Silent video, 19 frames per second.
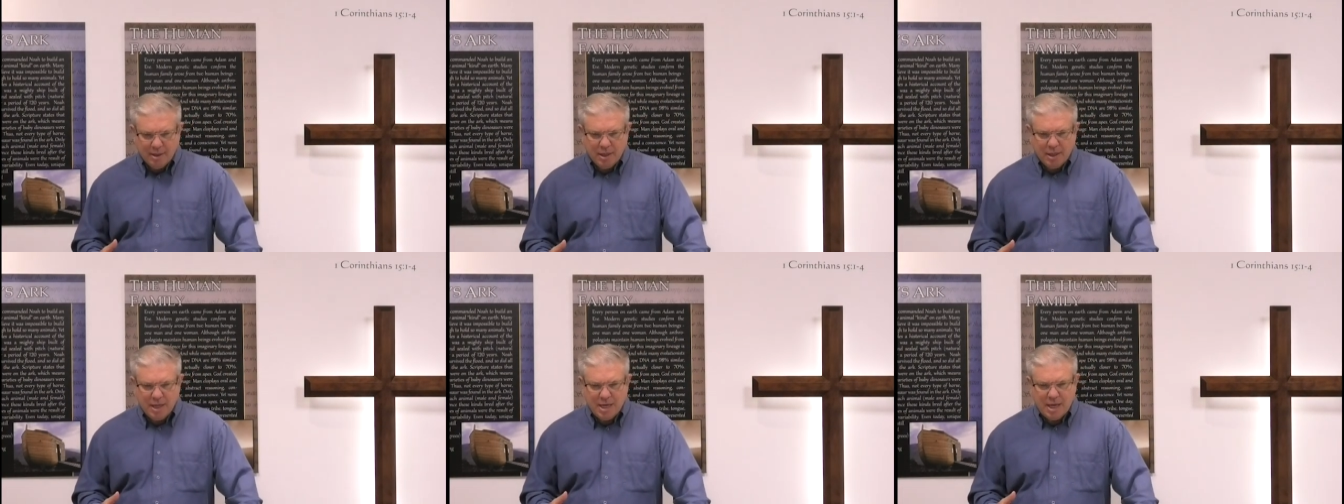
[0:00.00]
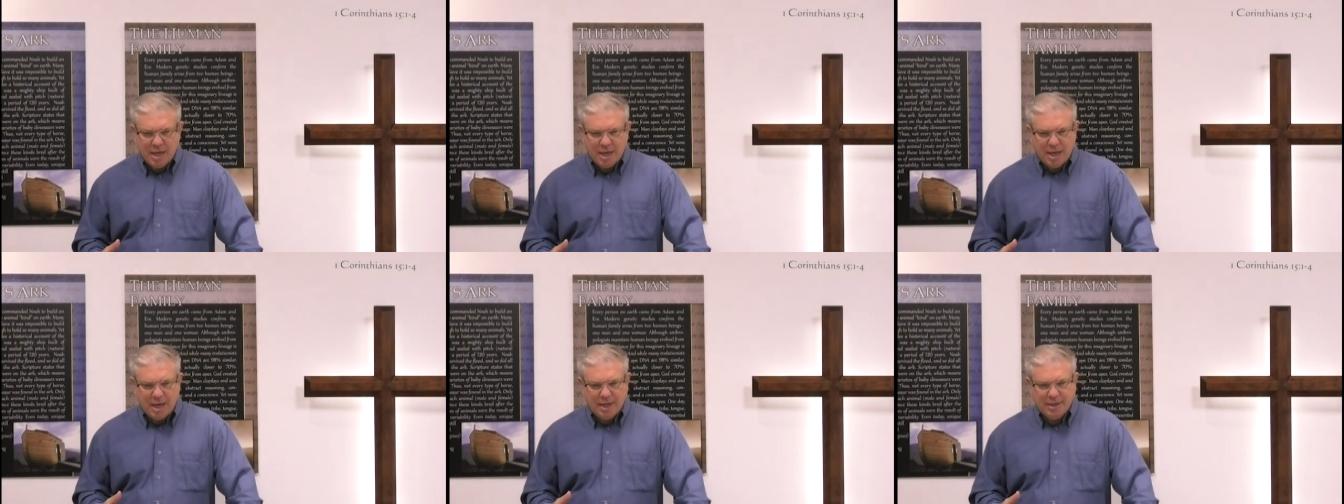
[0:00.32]

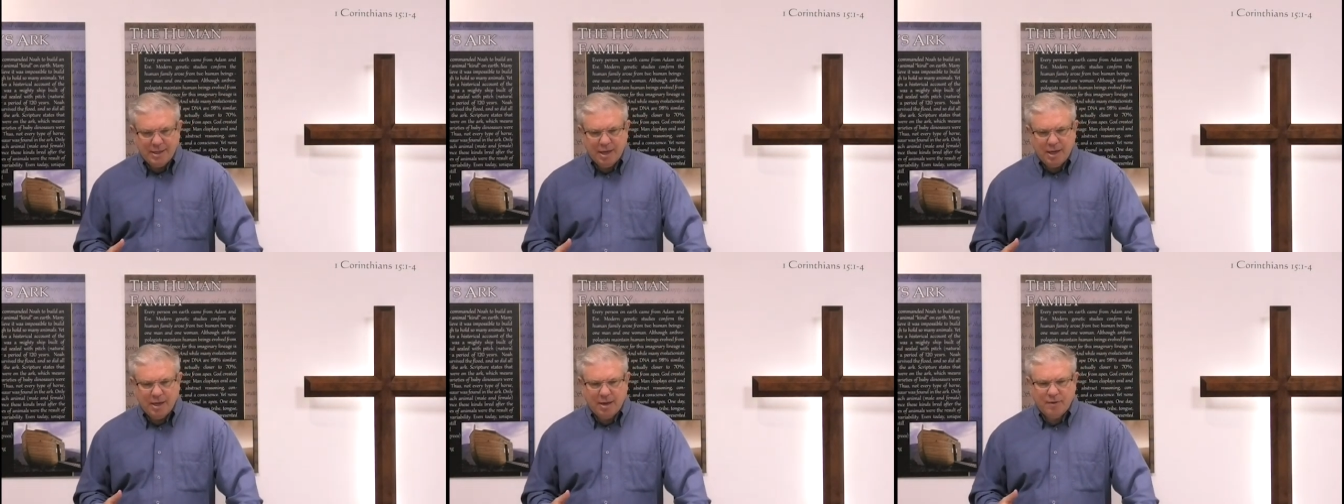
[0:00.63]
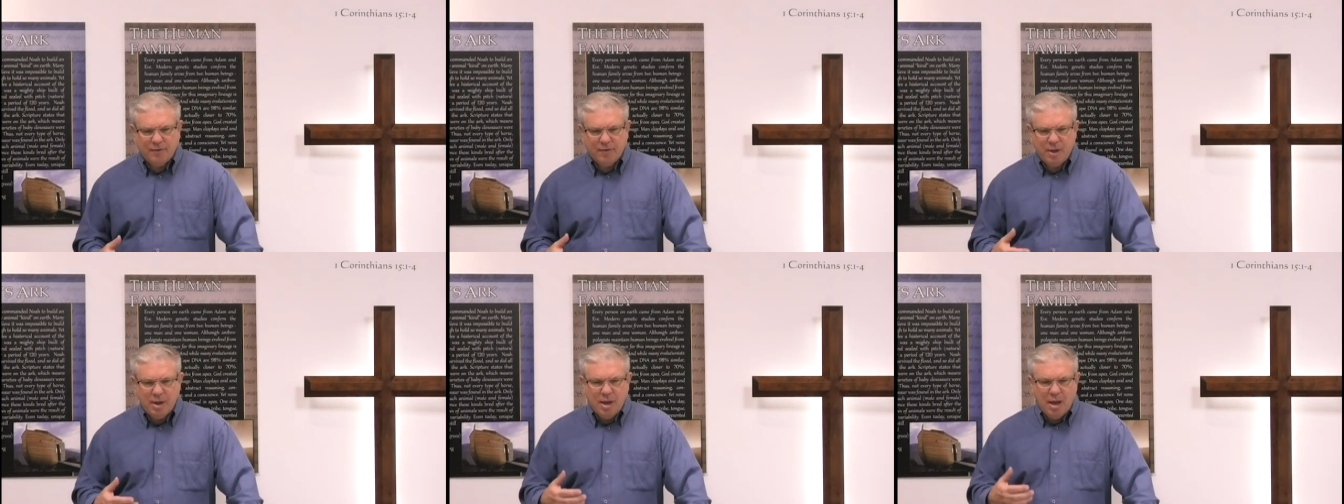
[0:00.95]
the idea
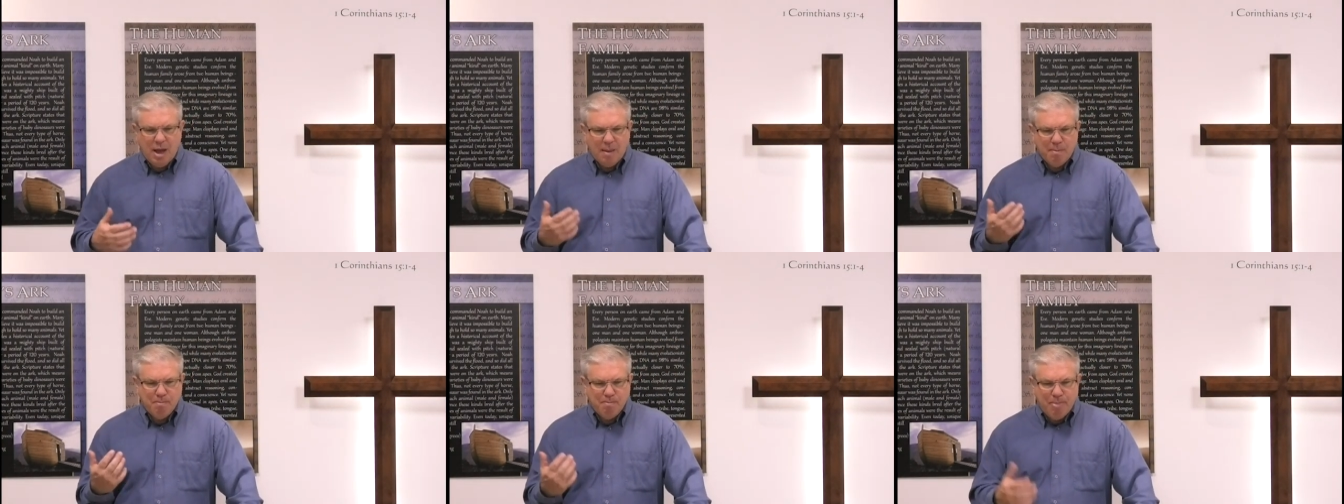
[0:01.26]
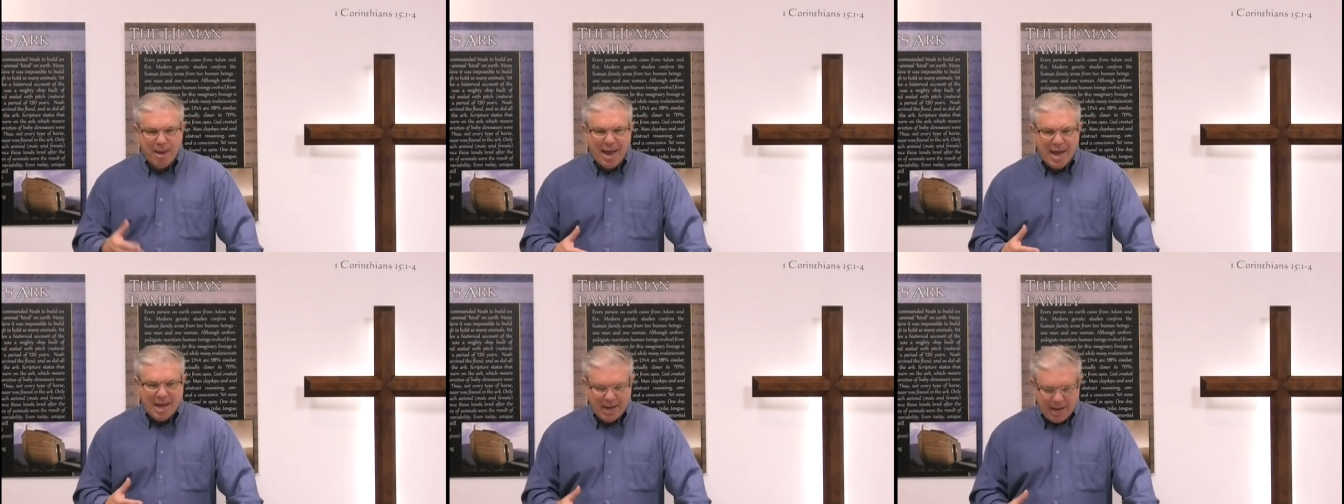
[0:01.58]
of a
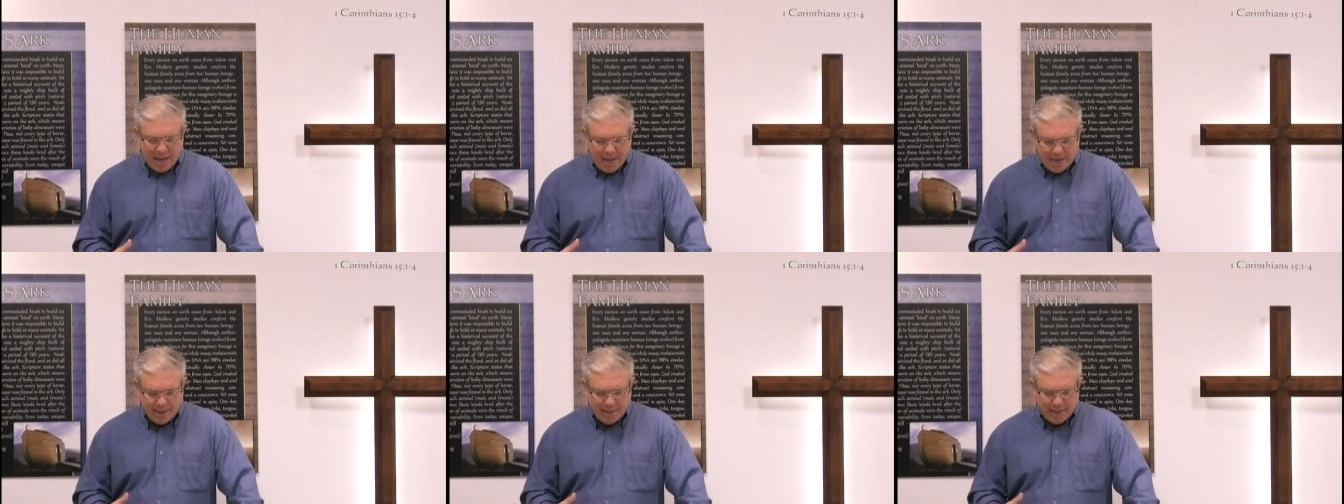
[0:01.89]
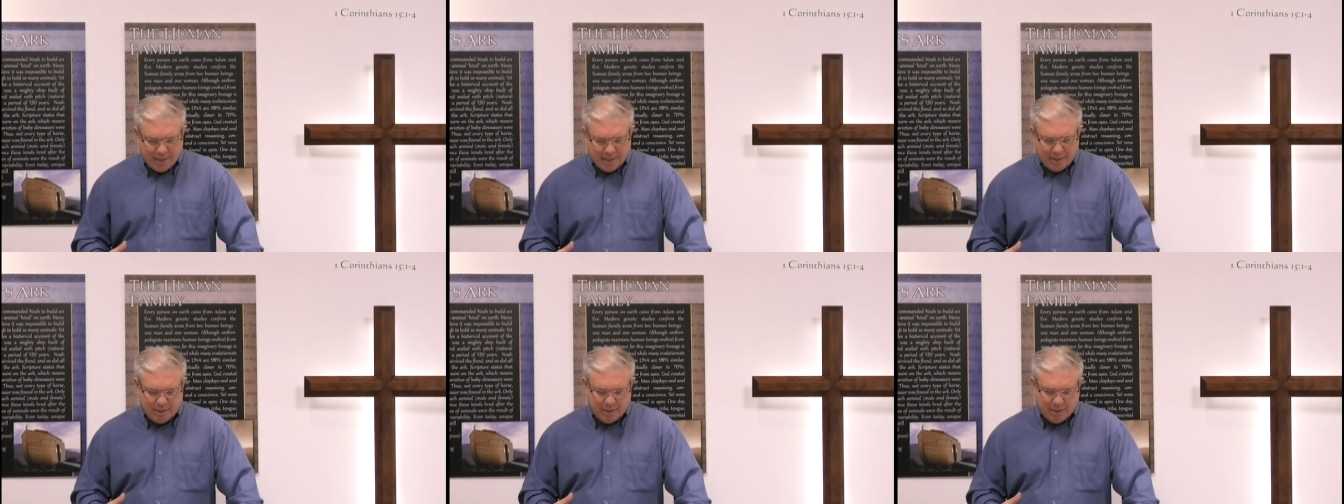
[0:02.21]
bad
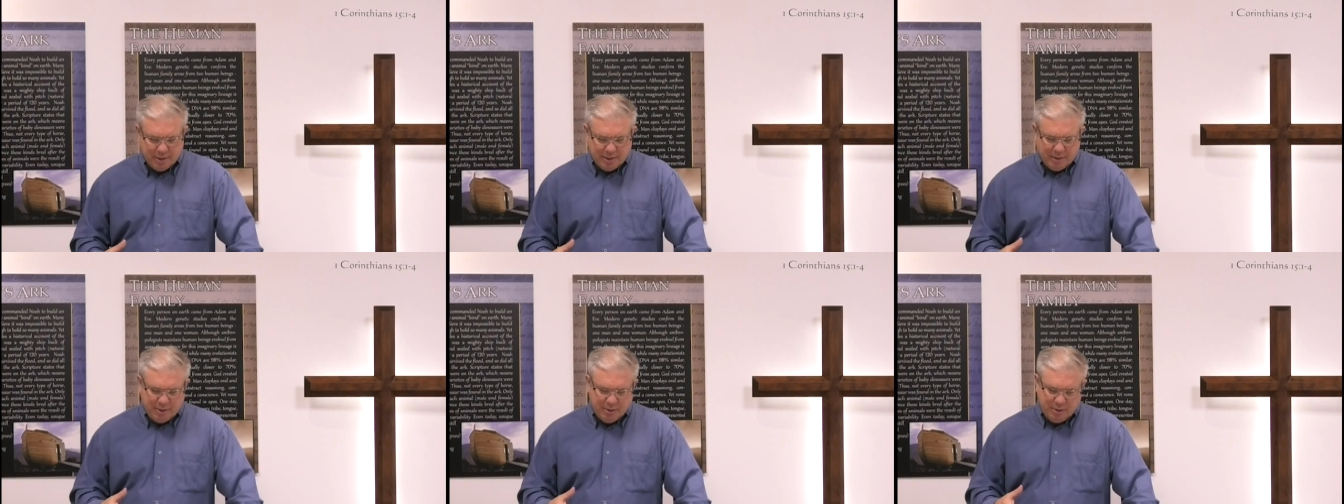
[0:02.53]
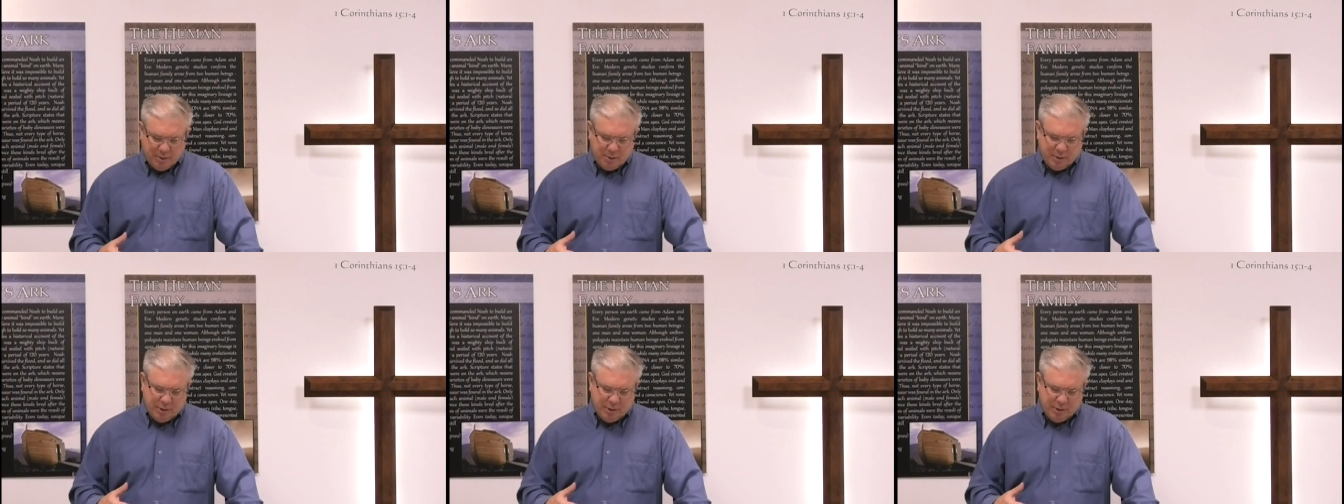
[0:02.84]
ending is,